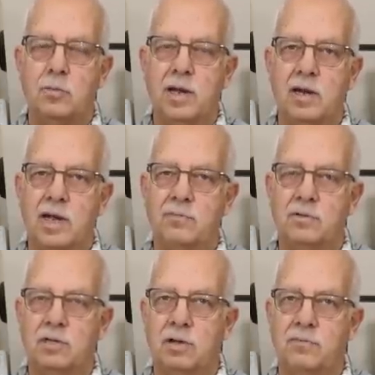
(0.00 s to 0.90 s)
There'll be a link
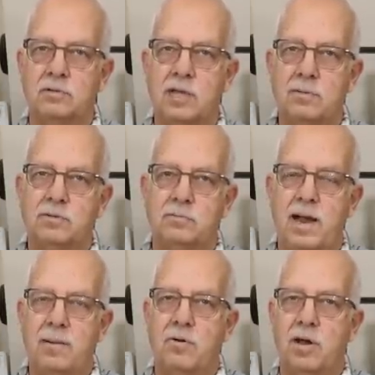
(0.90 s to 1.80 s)
for the different types of
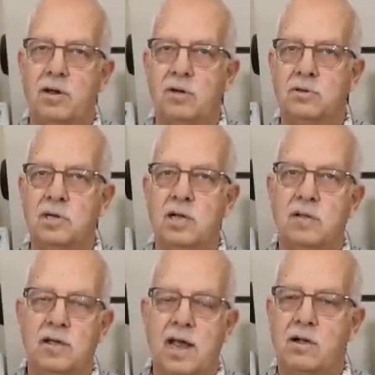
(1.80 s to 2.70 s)
paper I use,
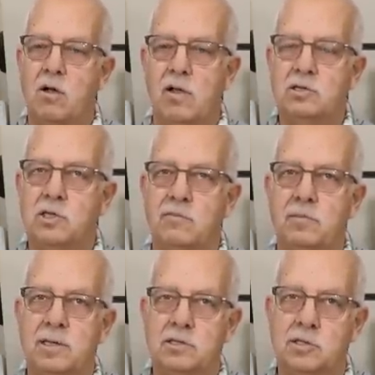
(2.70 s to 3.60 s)
the ink, all that stuff
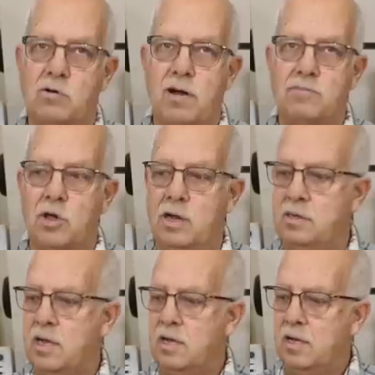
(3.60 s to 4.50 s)
will be in the description.